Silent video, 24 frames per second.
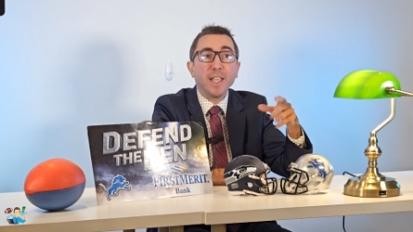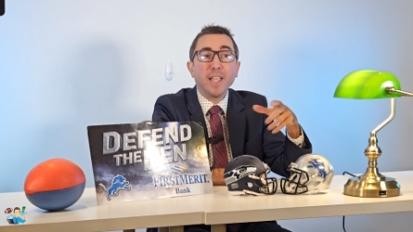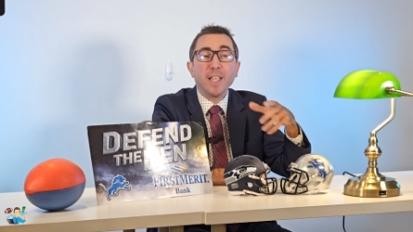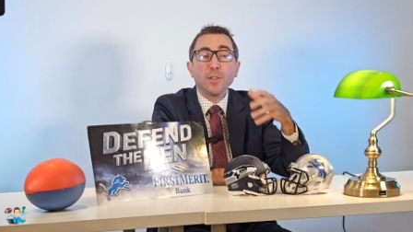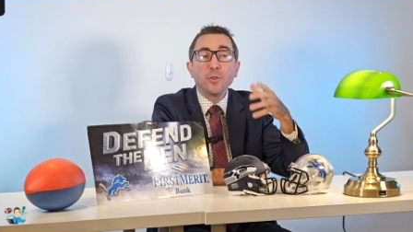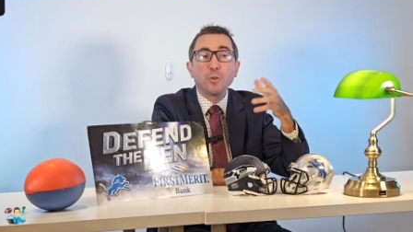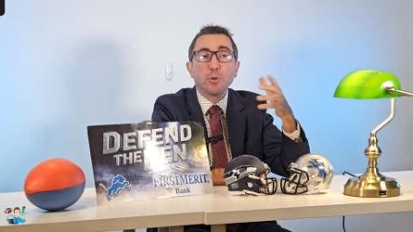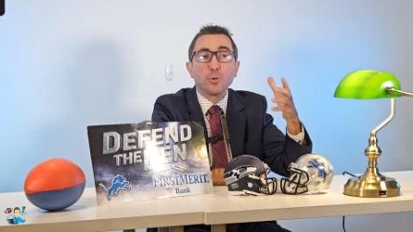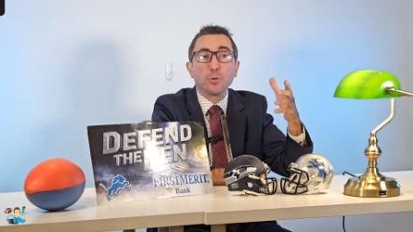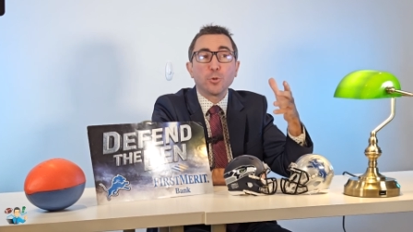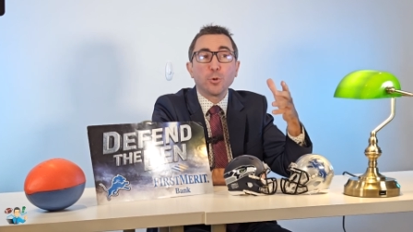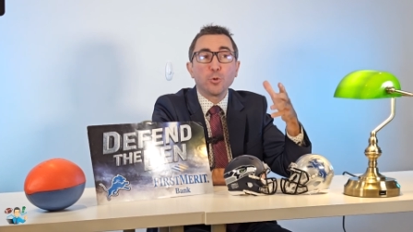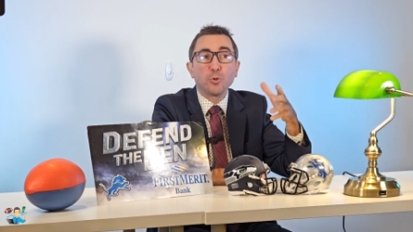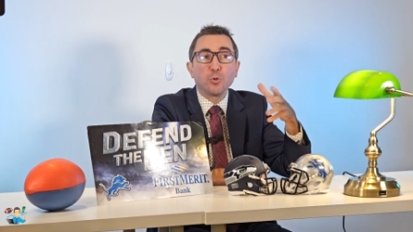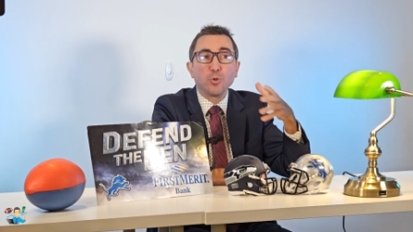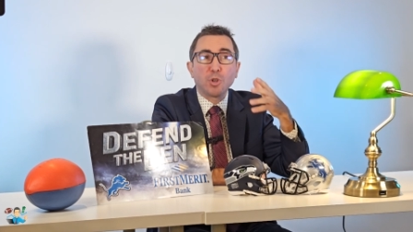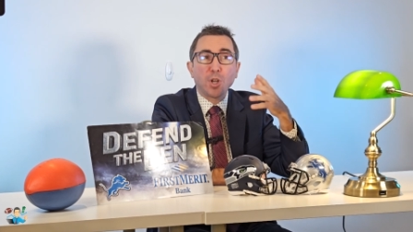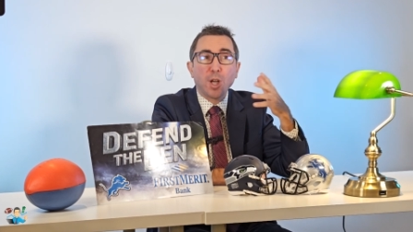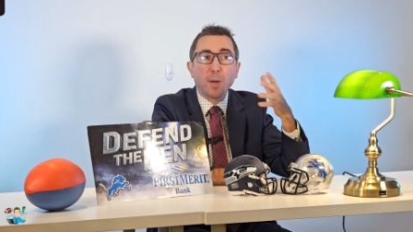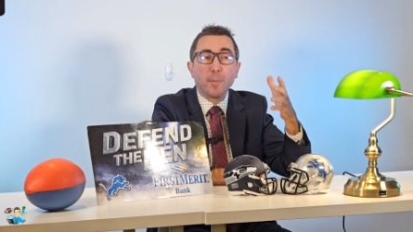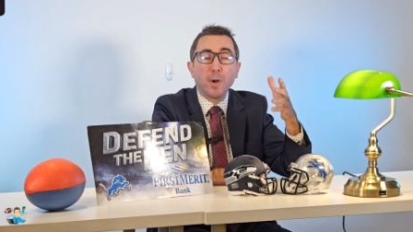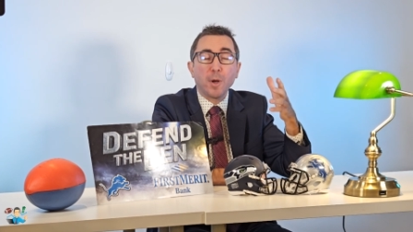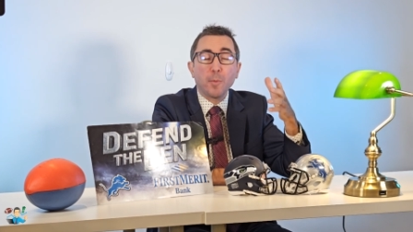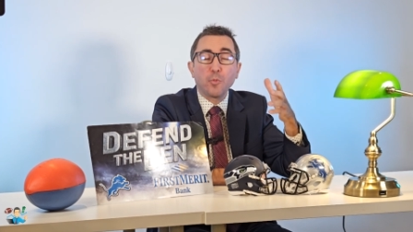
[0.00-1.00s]
in order to
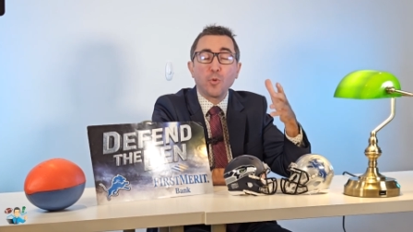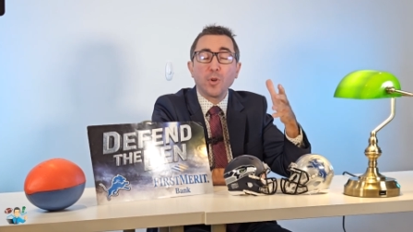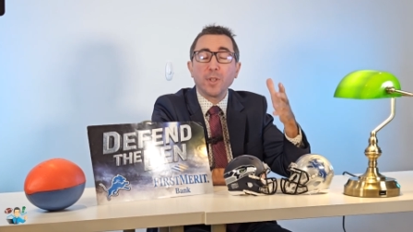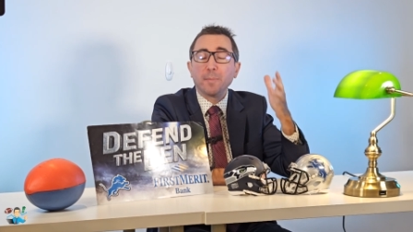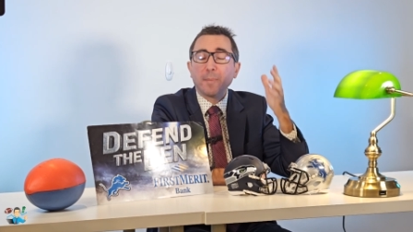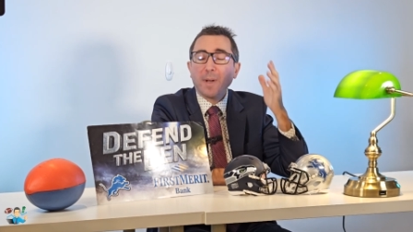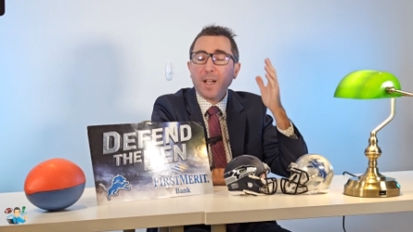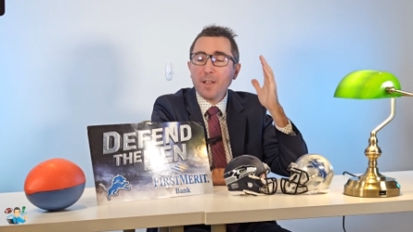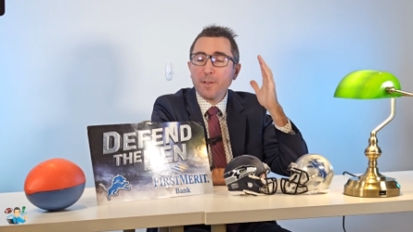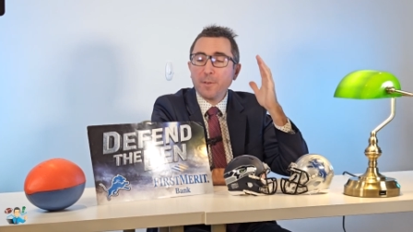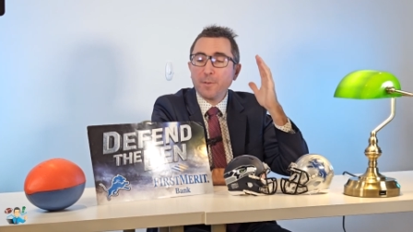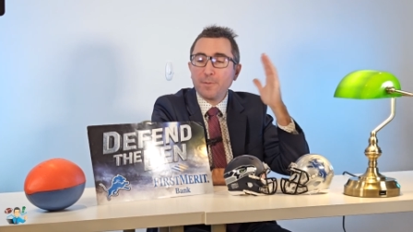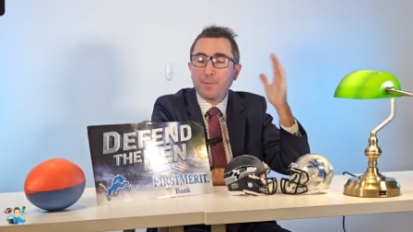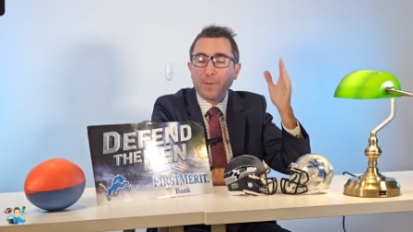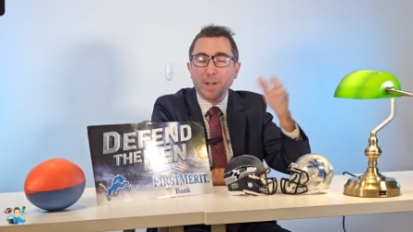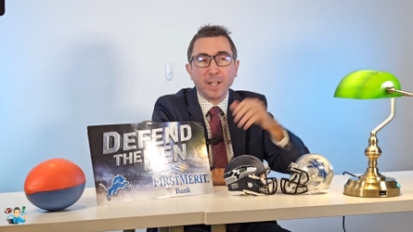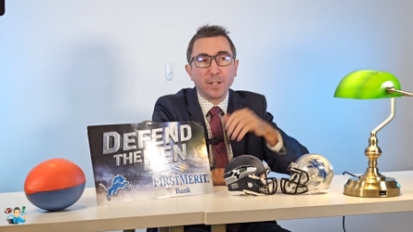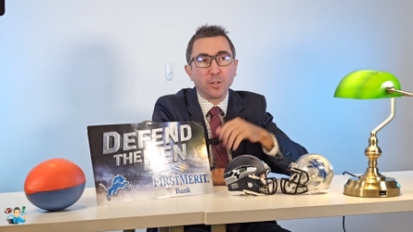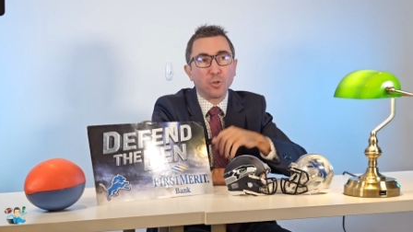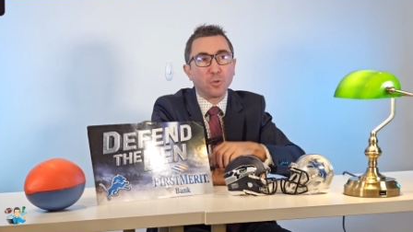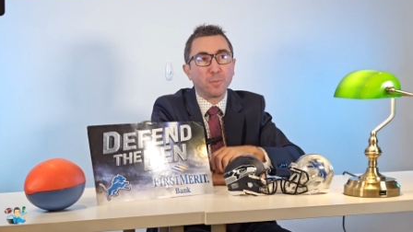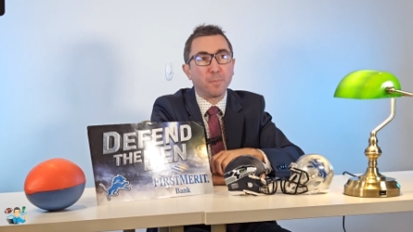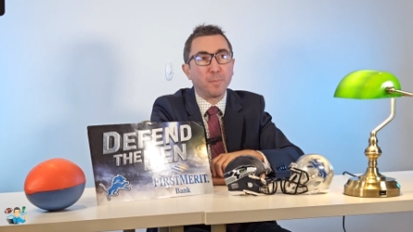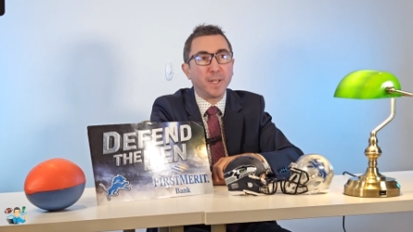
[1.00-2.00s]
come up with my
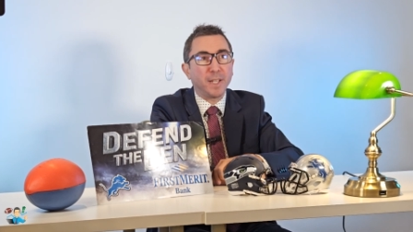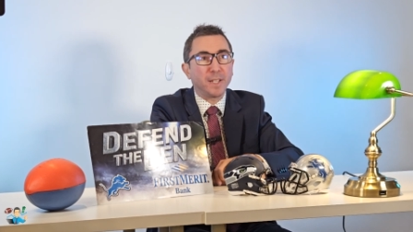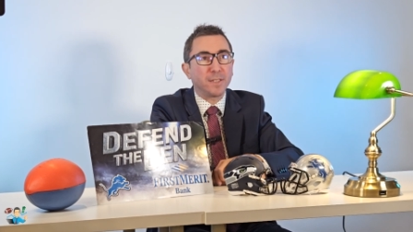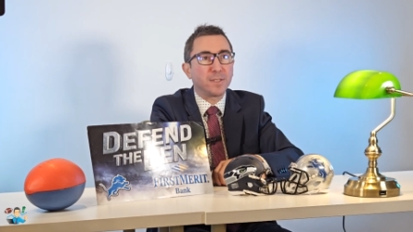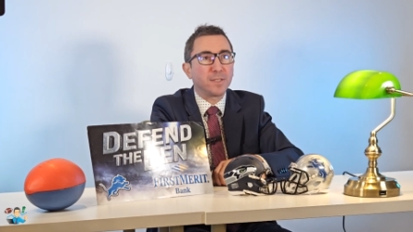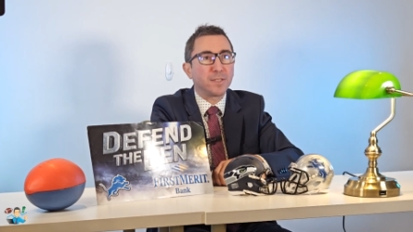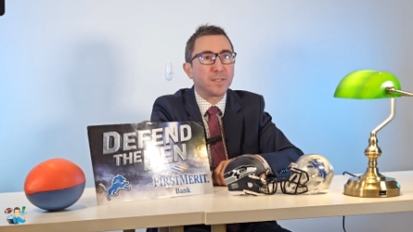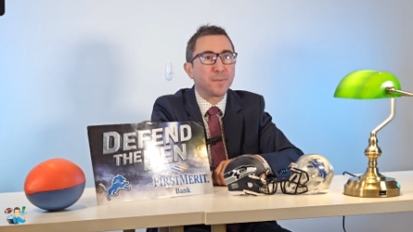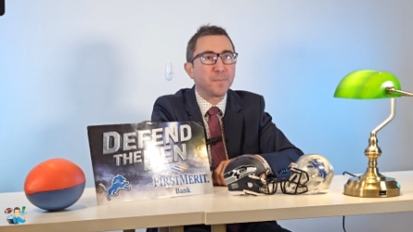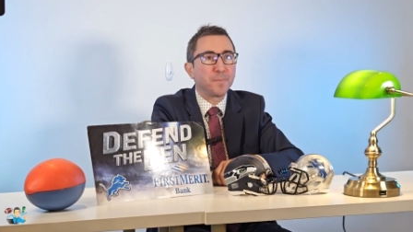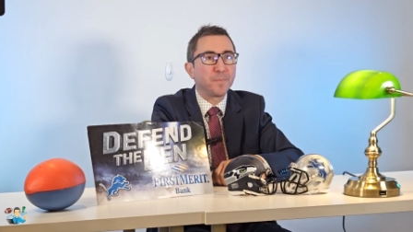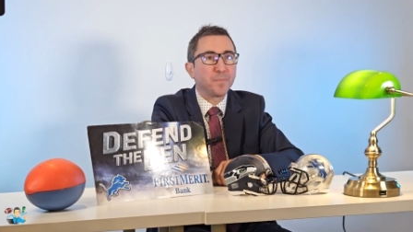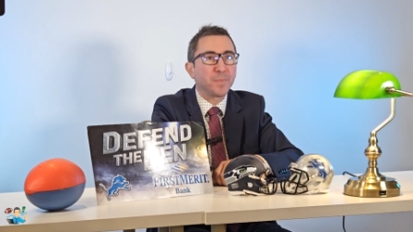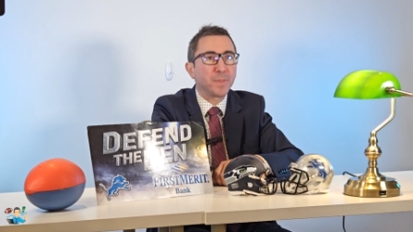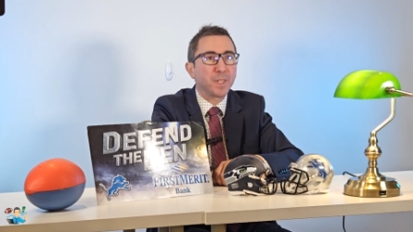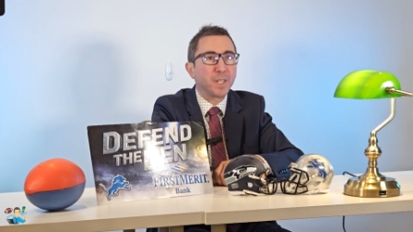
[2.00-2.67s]
final bets.